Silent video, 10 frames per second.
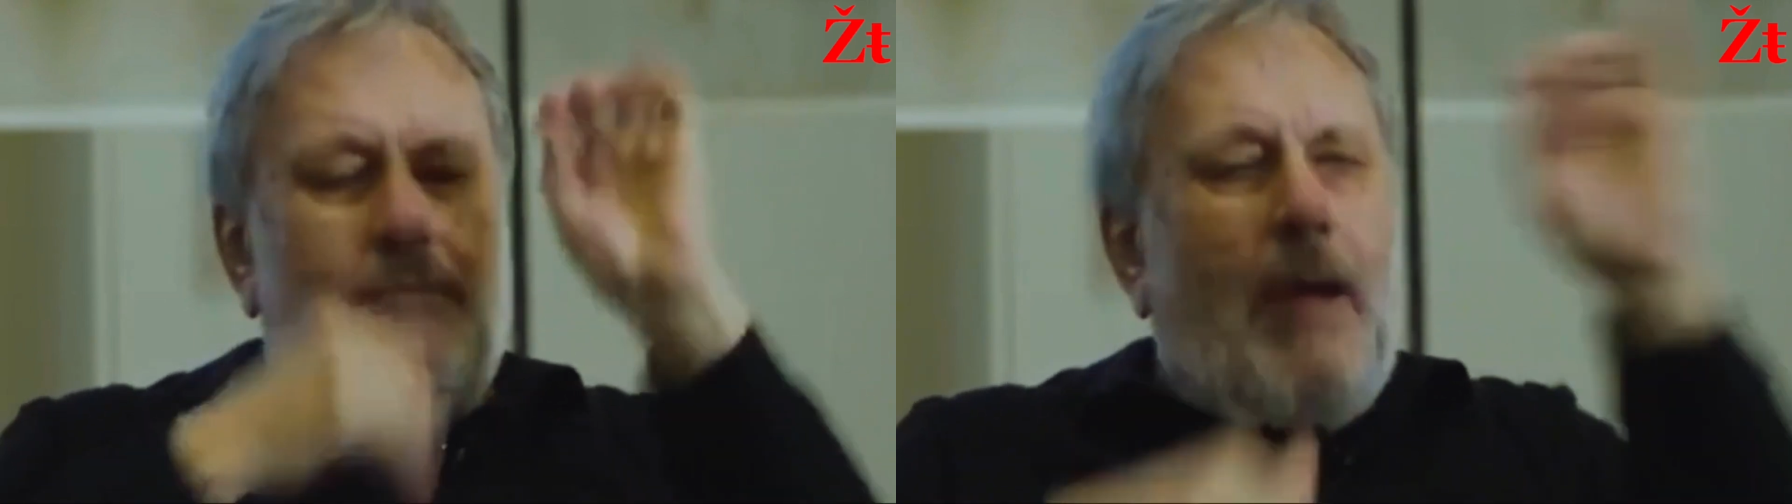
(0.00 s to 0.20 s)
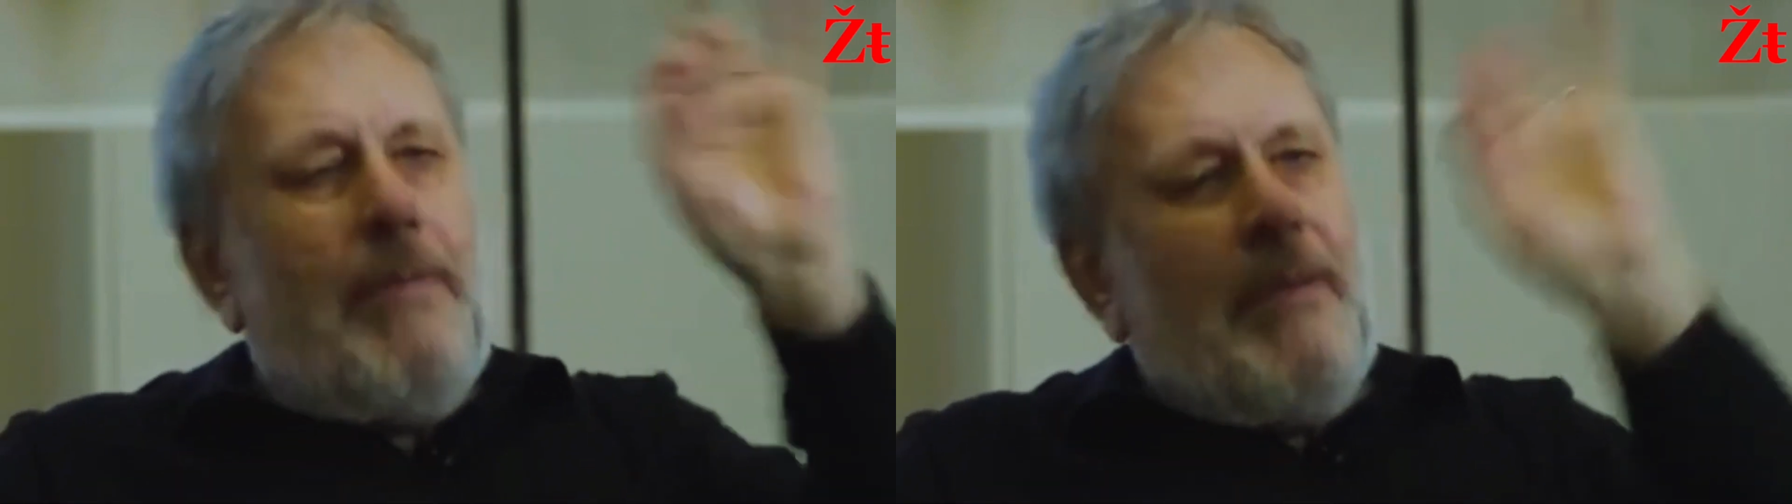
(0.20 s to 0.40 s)

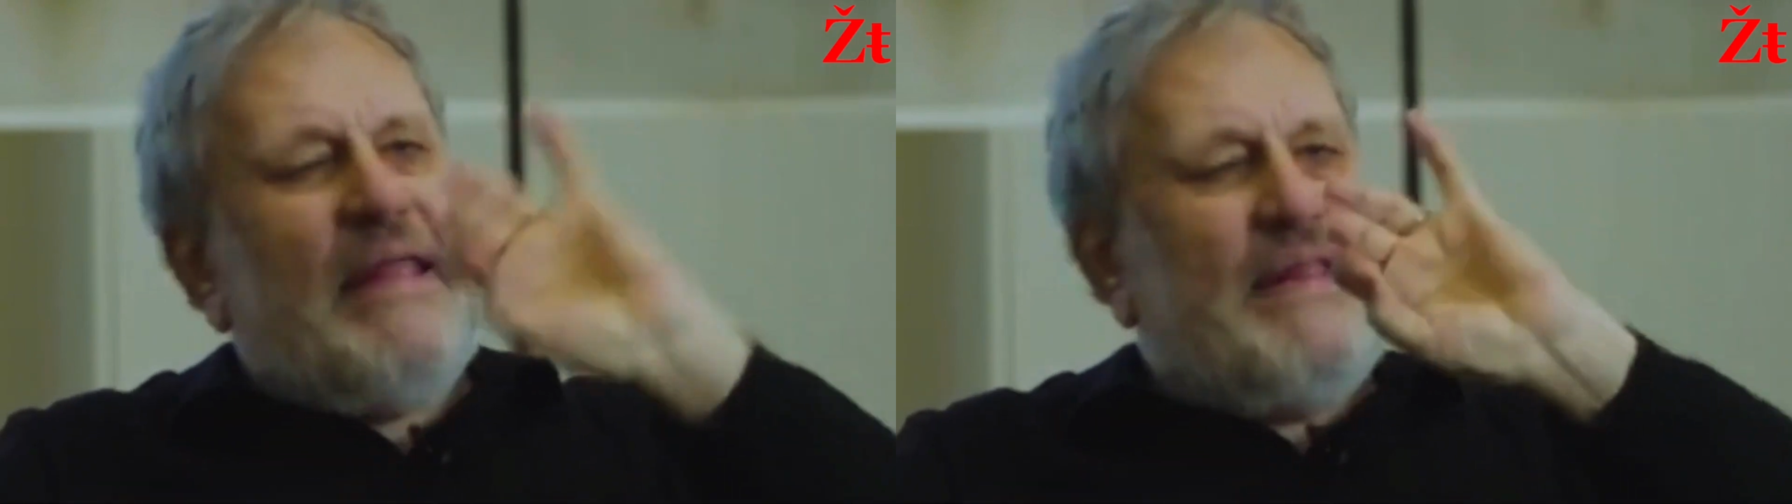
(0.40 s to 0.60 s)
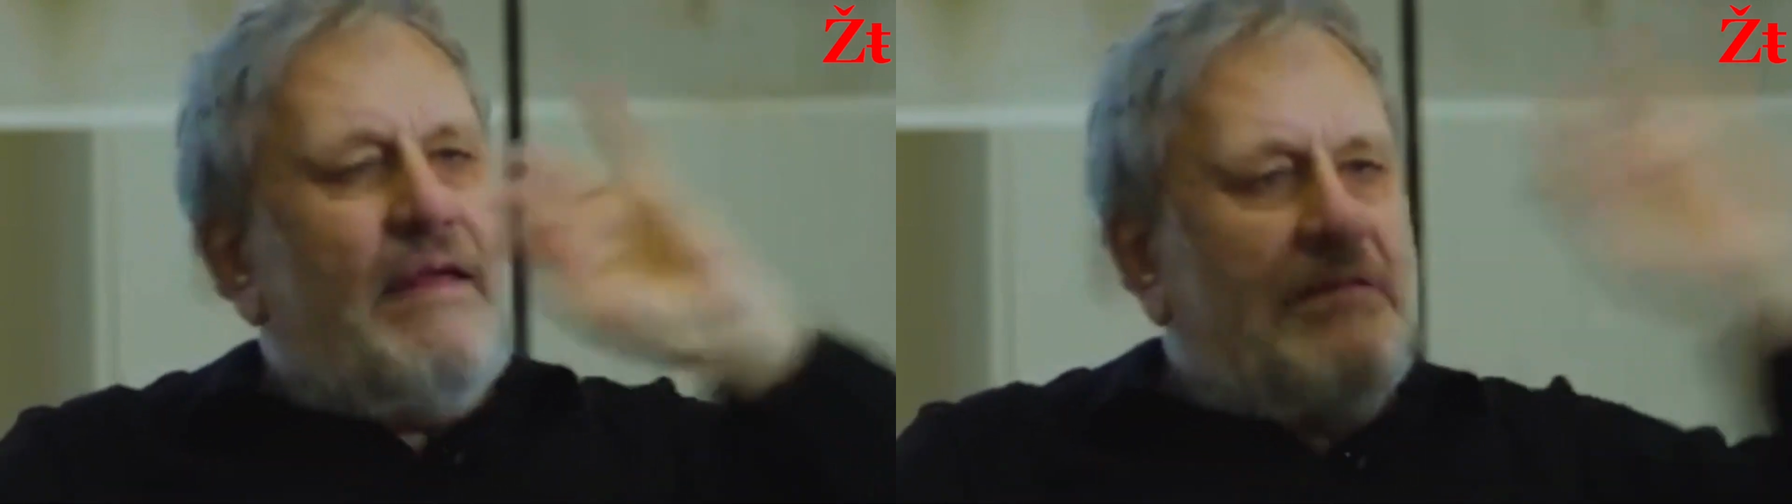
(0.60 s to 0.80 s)

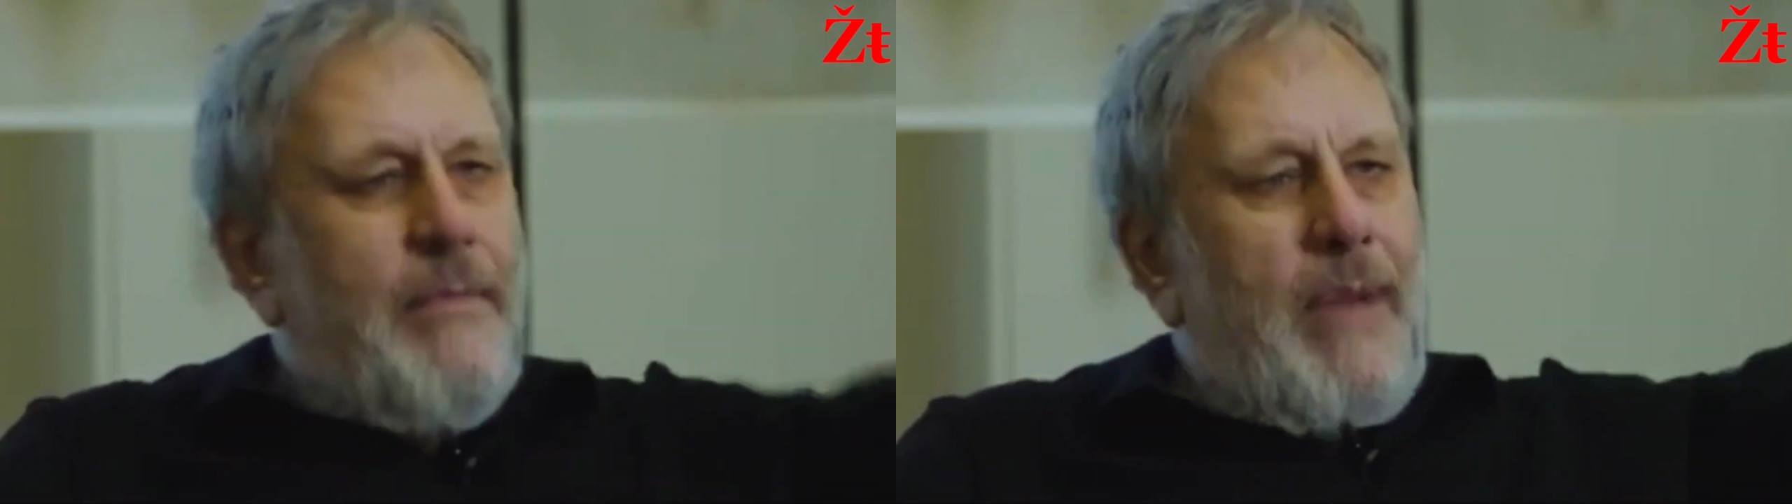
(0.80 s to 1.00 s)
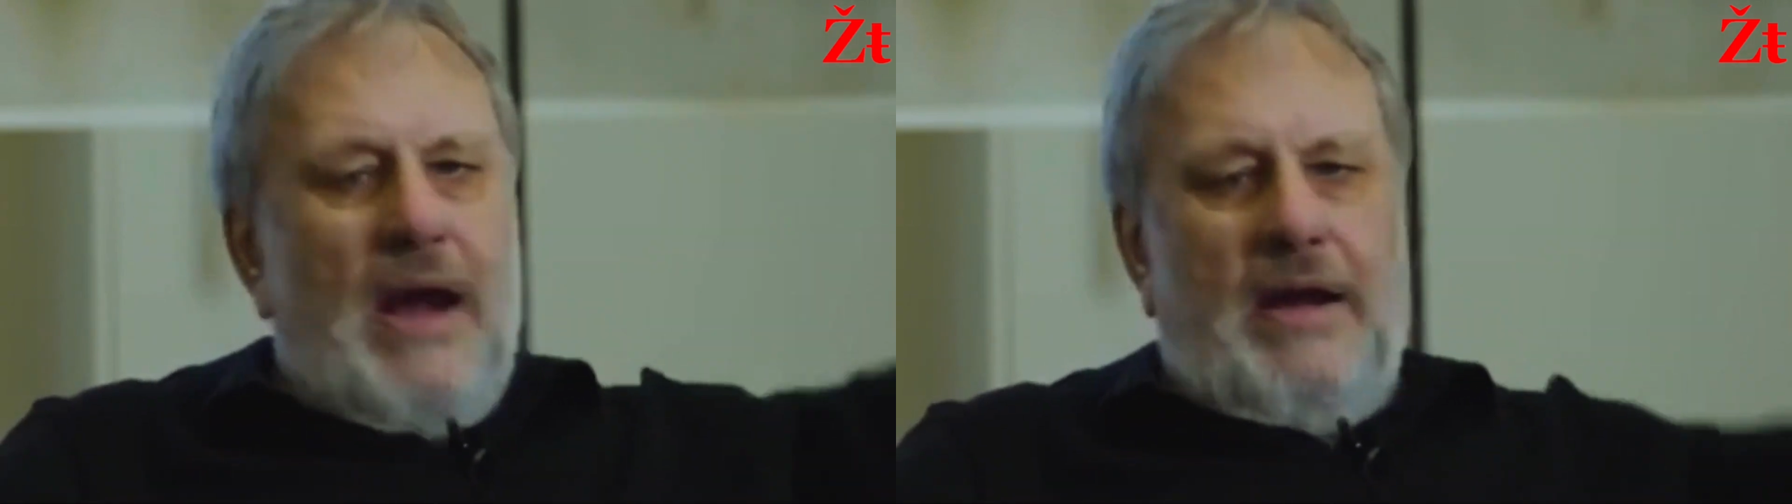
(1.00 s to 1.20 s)
bypassing the
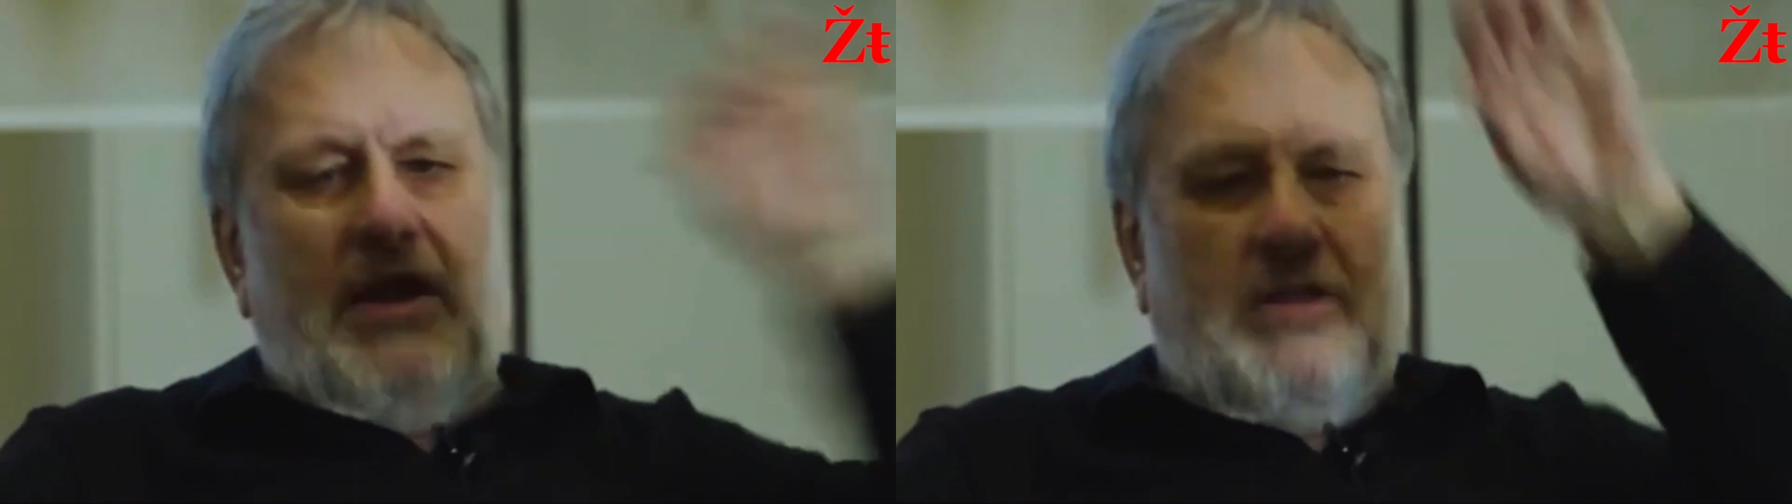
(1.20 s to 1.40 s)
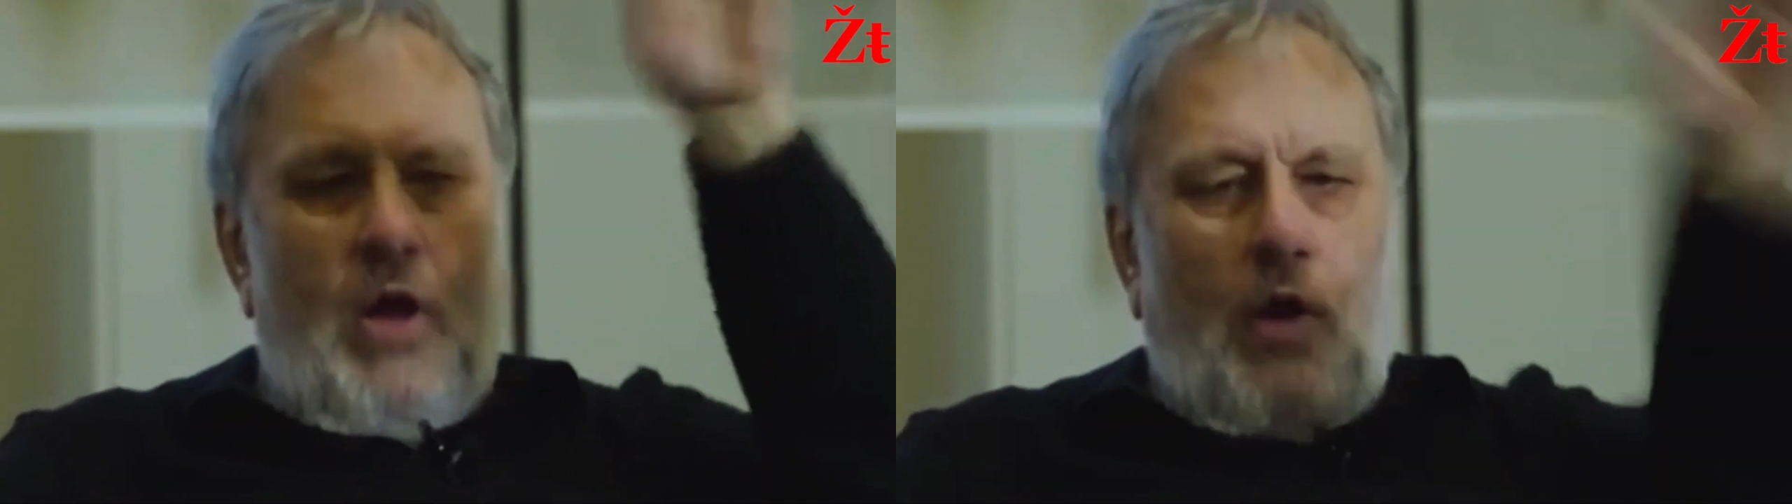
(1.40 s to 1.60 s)
market,